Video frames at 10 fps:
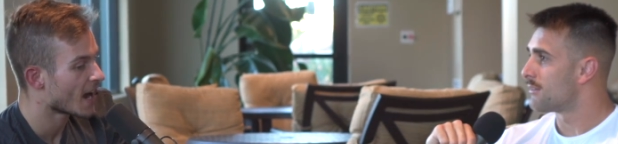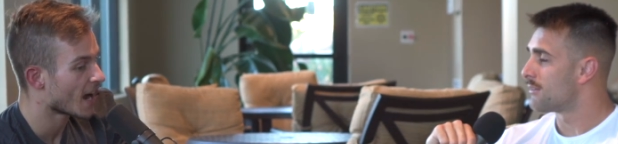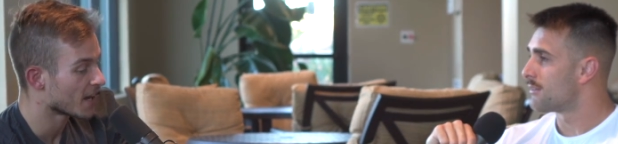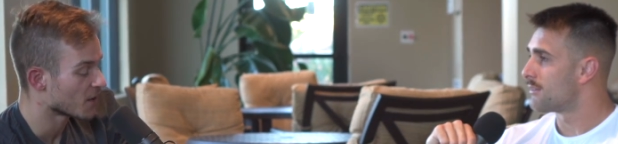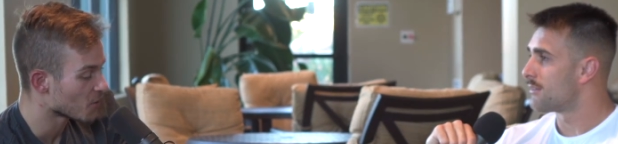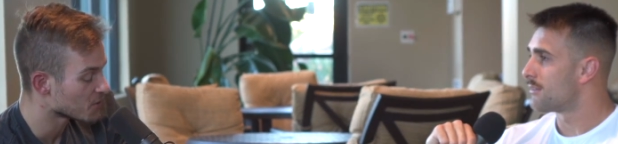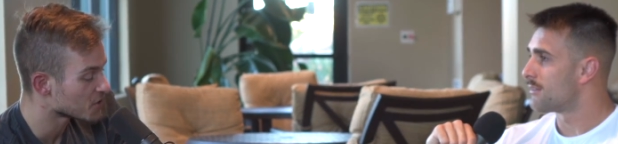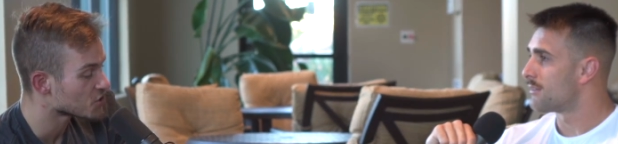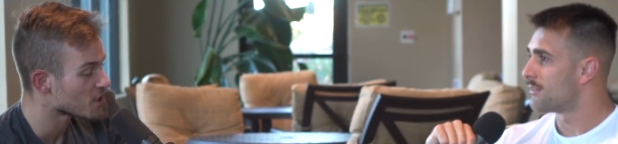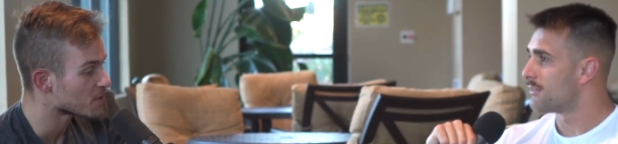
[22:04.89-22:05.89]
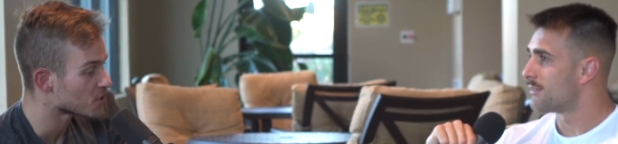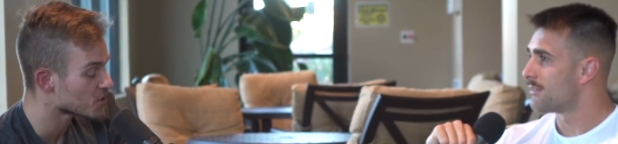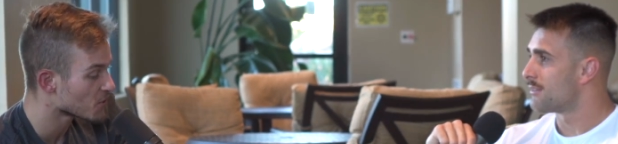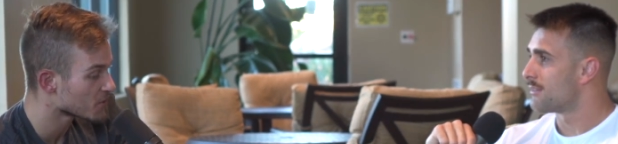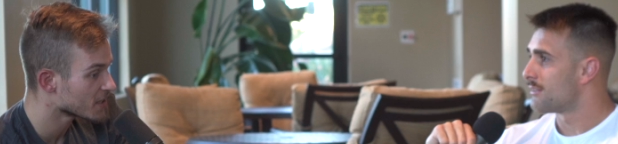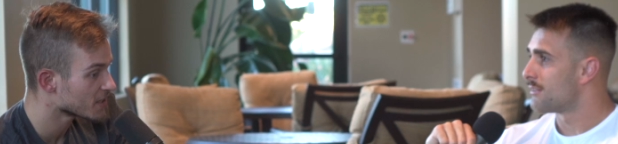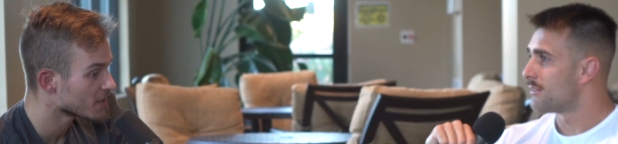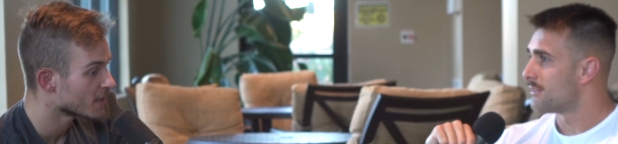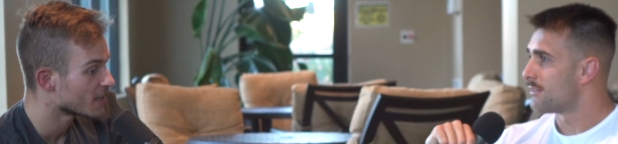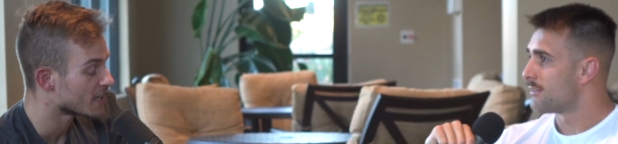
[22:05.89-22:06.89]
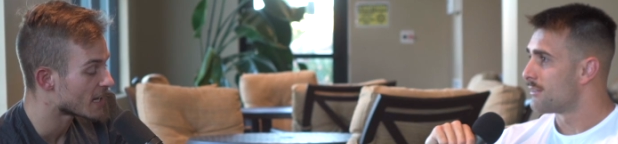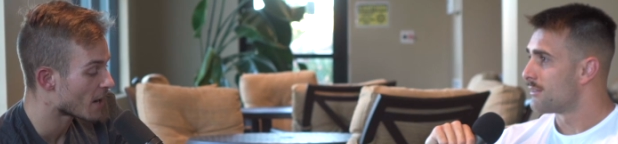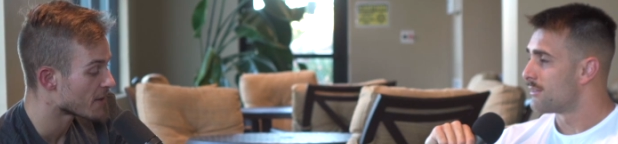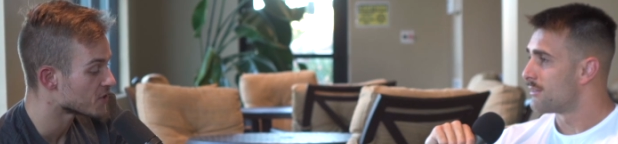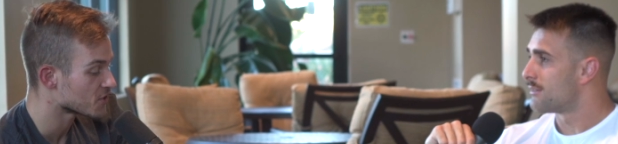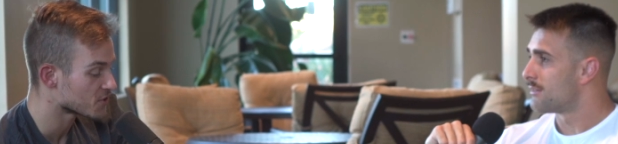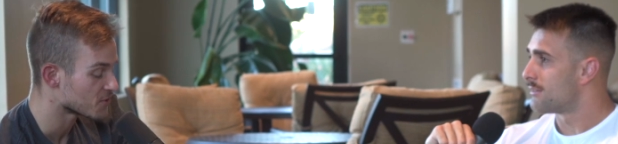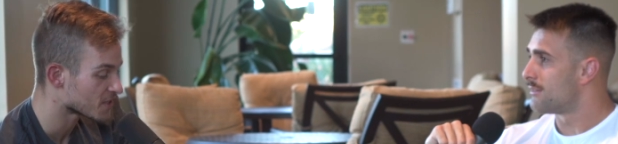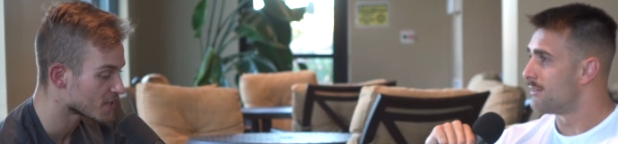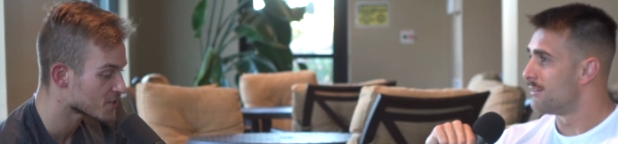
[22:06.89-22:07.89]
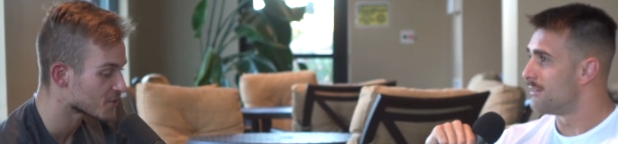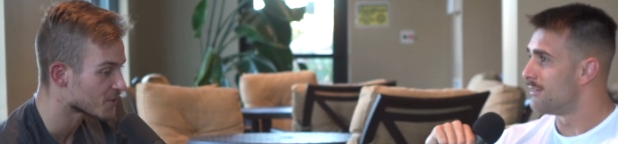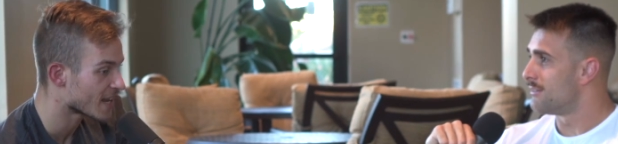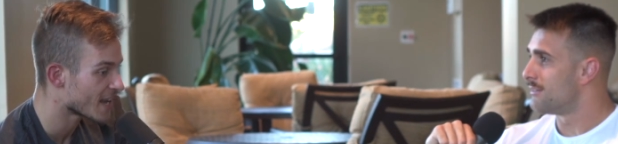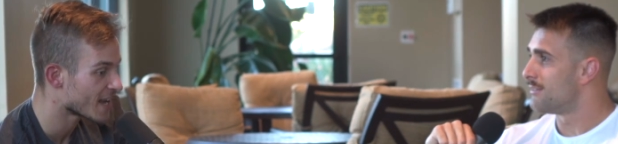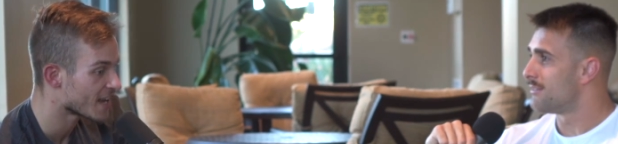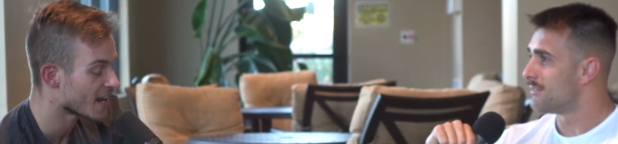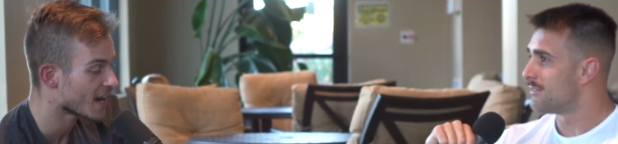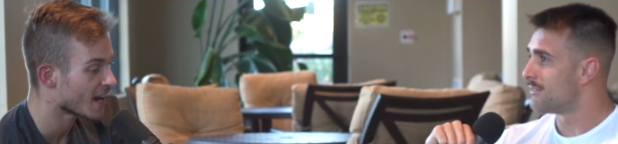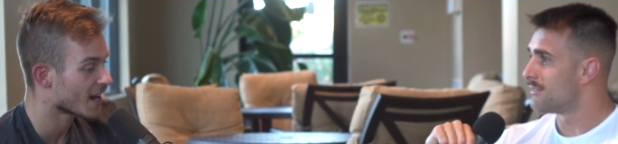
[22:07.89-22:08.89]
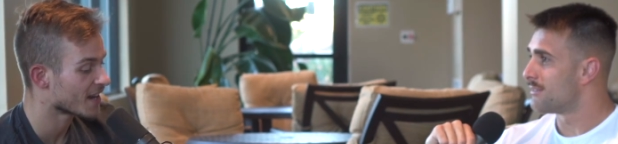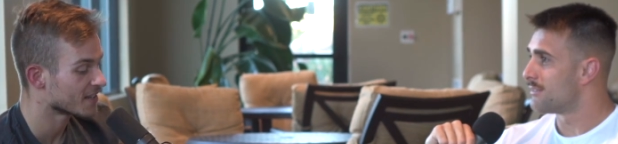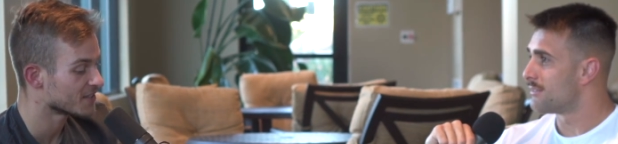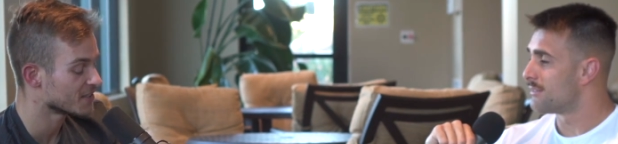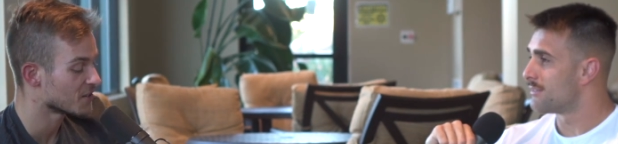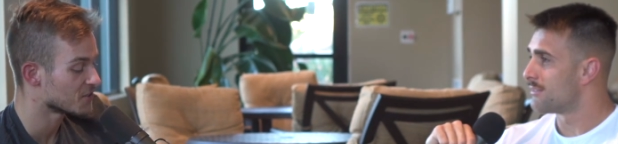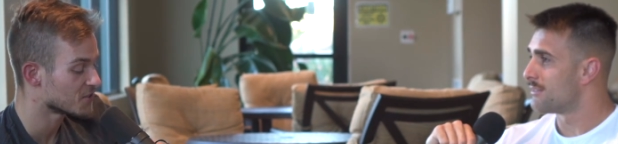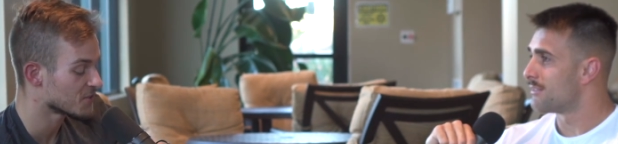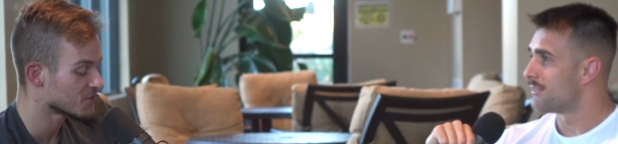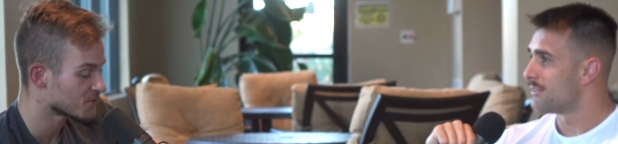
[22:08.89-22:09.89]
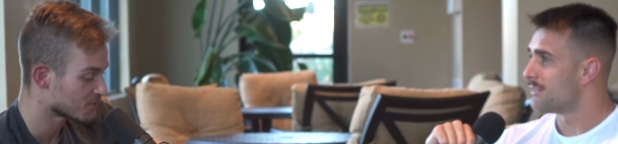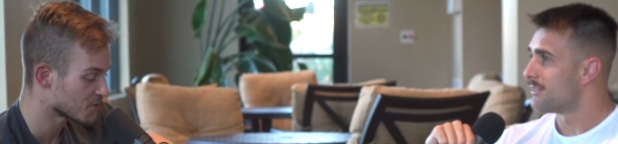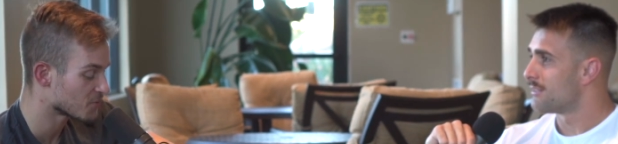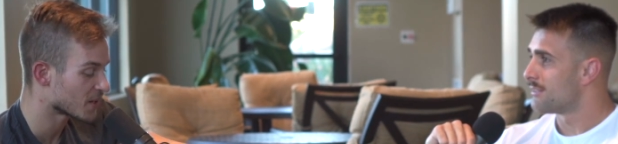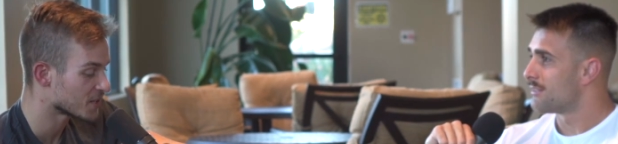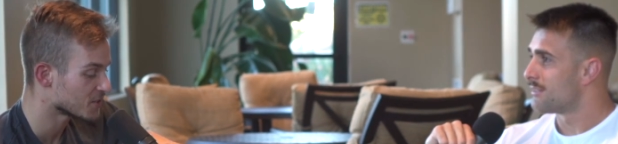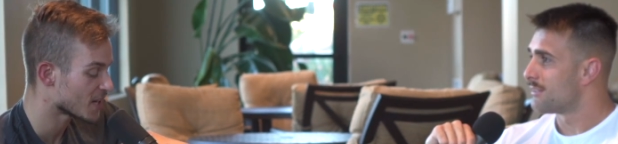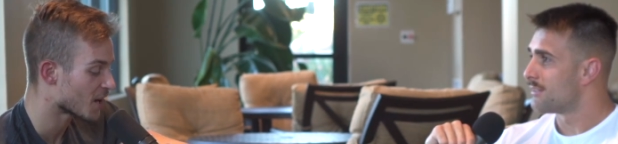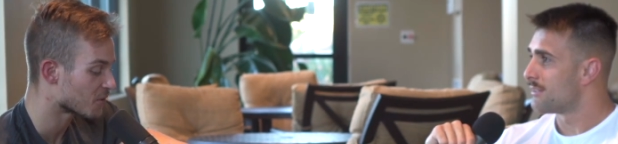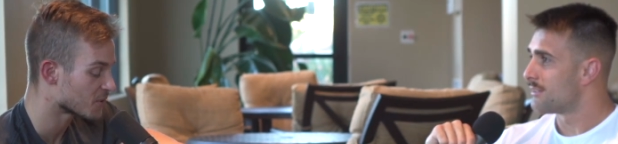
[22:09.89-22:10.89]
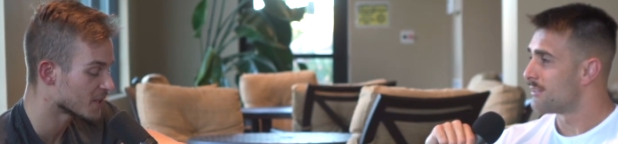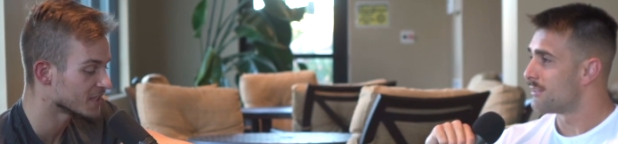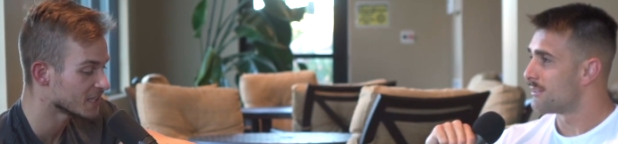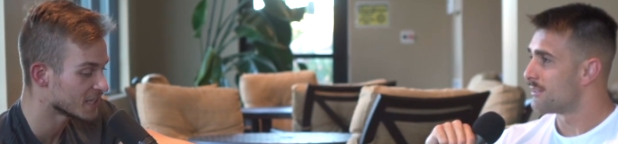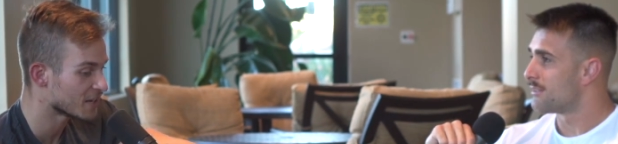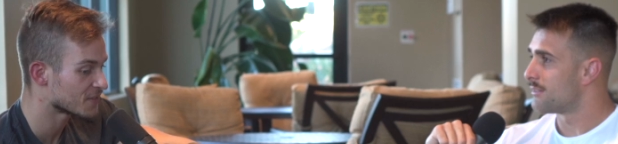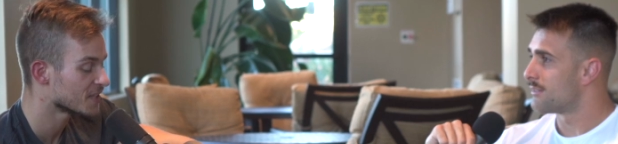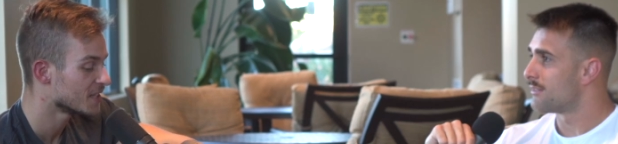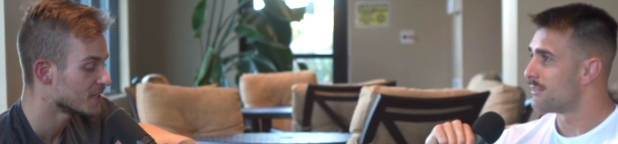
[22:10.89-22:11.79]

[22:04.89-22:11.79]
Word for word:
Speaker 1: i owned a gym and sold it and now i just do this or hey i you know do do what i do now i run lift